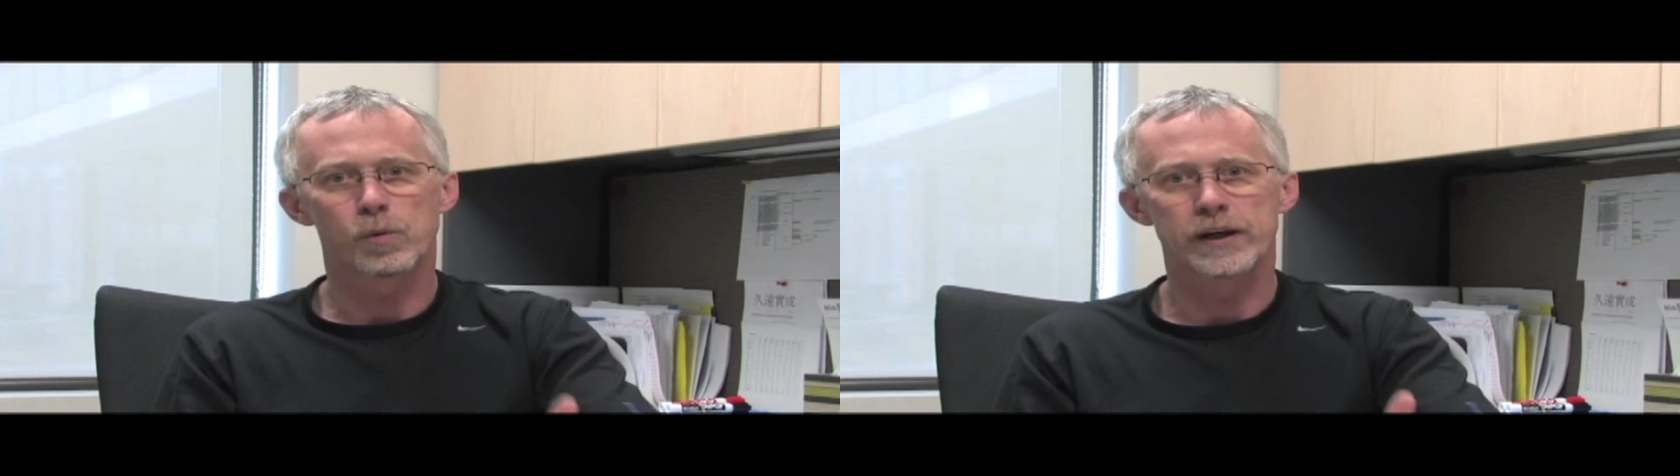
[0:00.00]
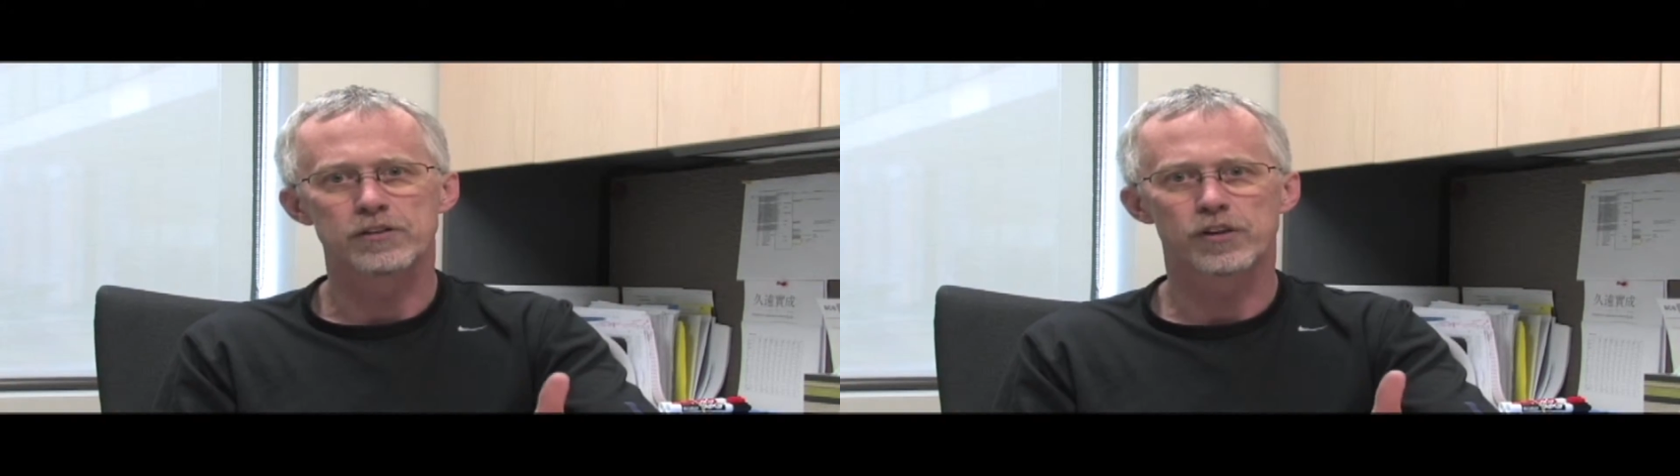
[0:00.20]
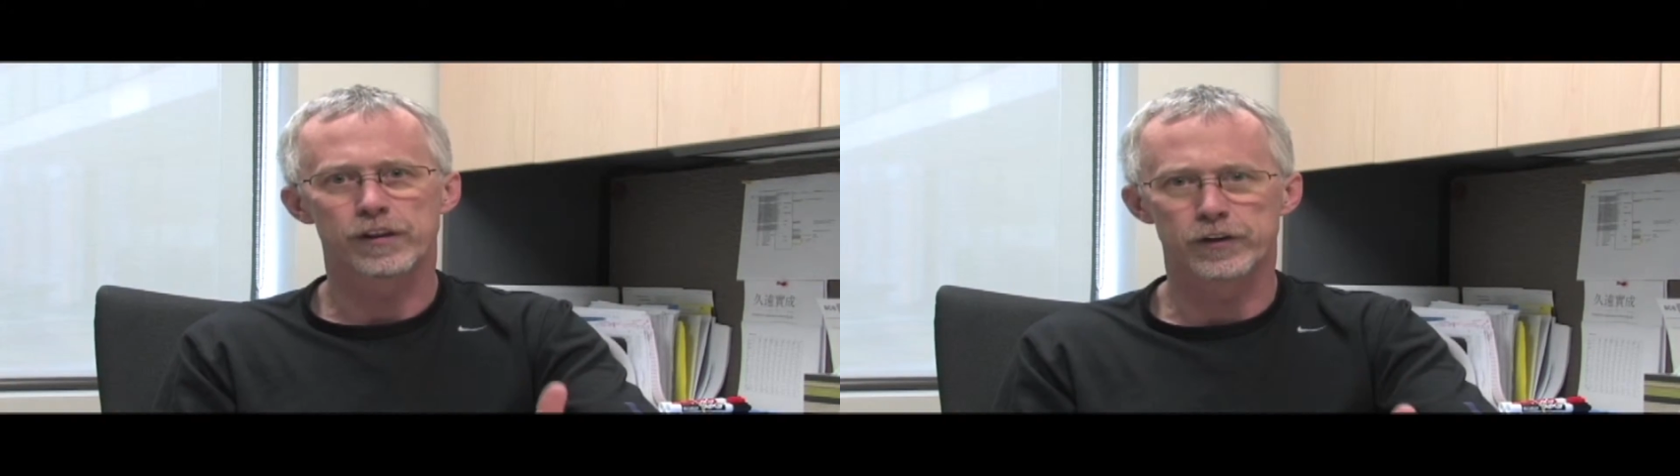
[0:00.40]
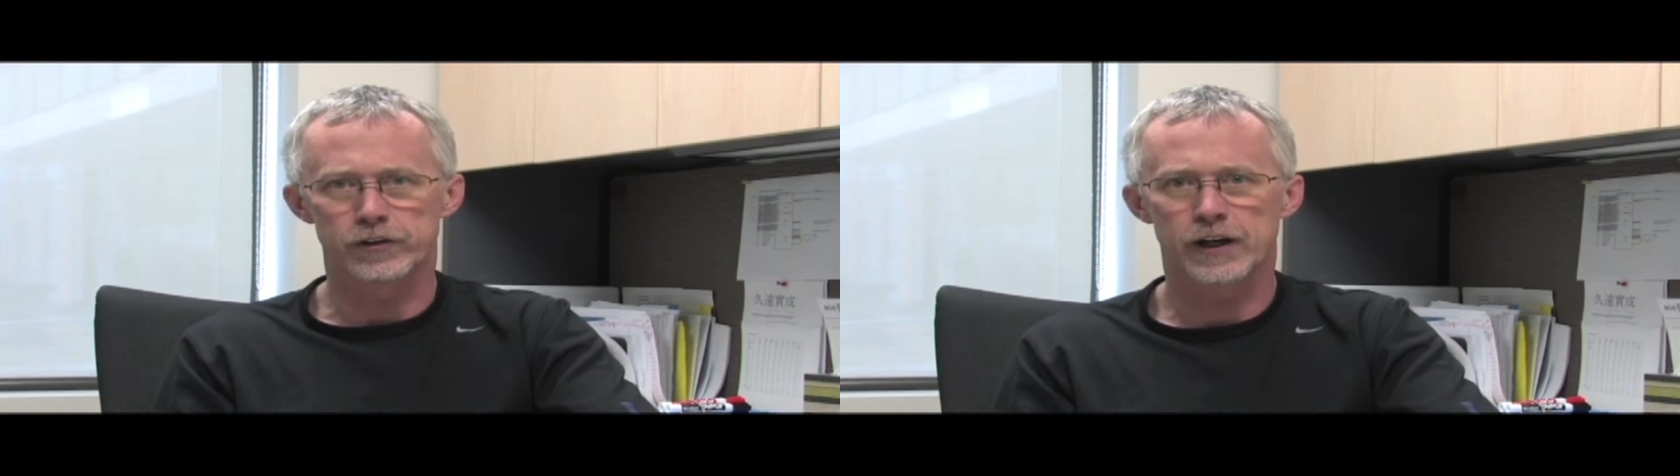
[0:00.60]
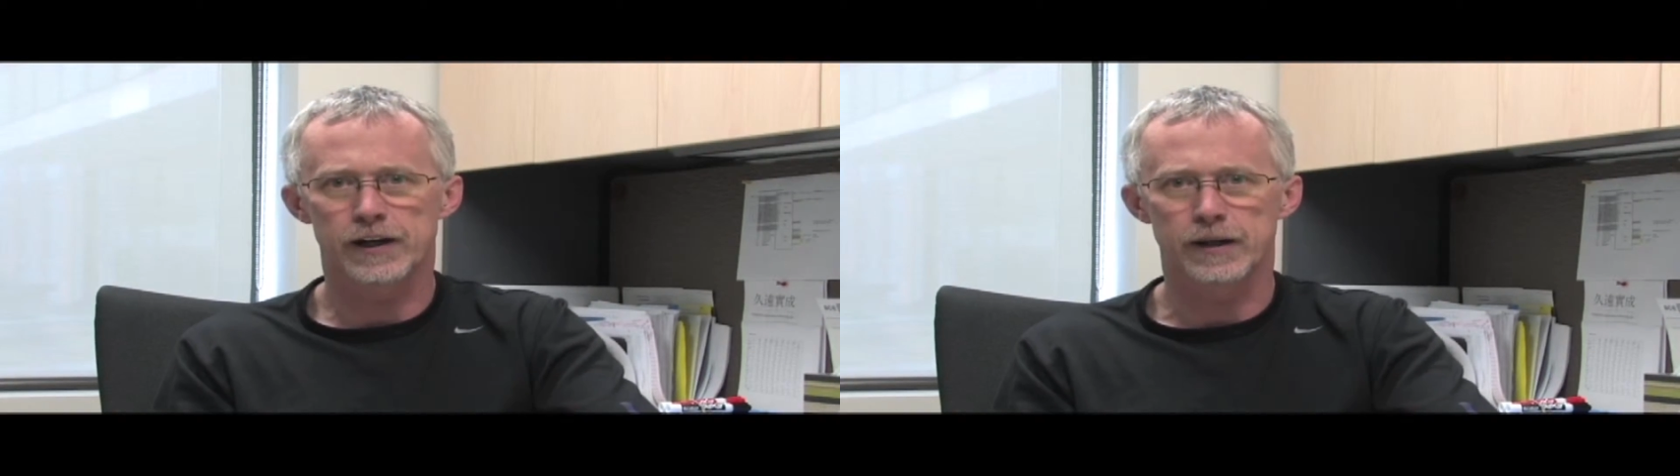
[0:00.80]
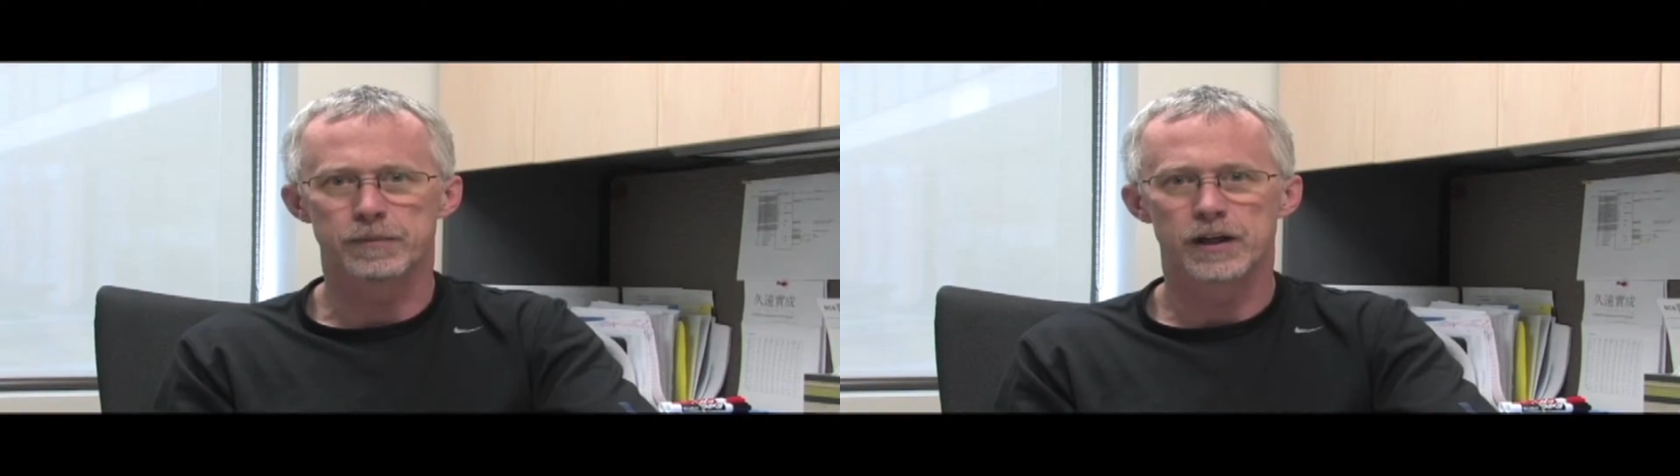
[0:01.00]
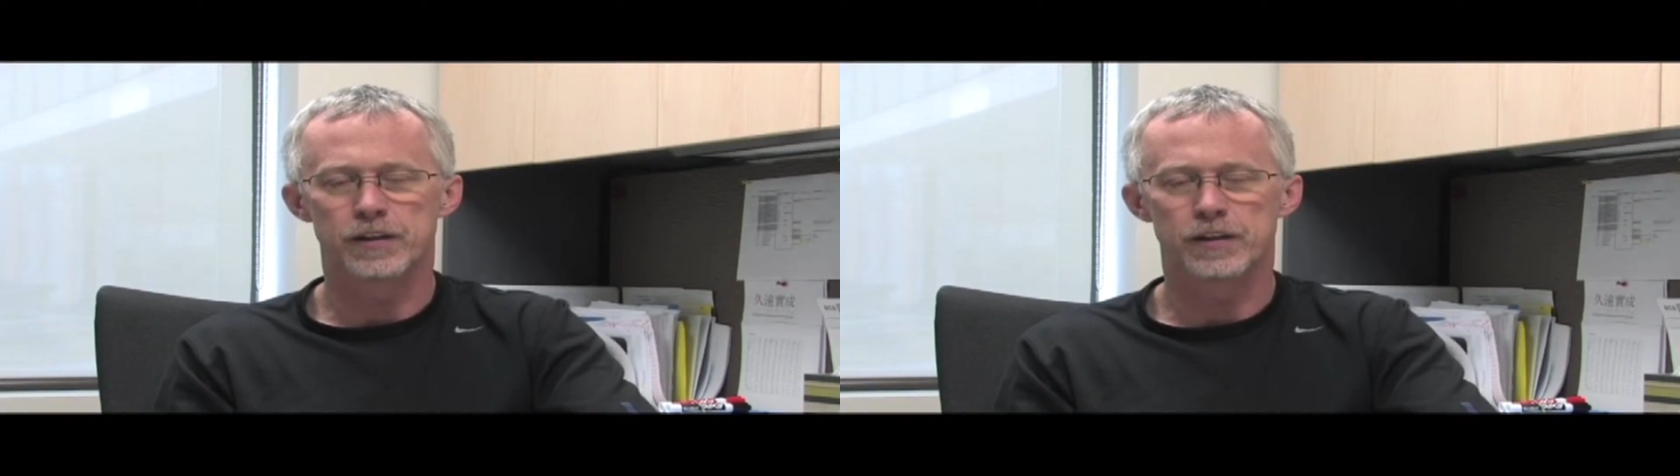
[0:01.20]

waste their time.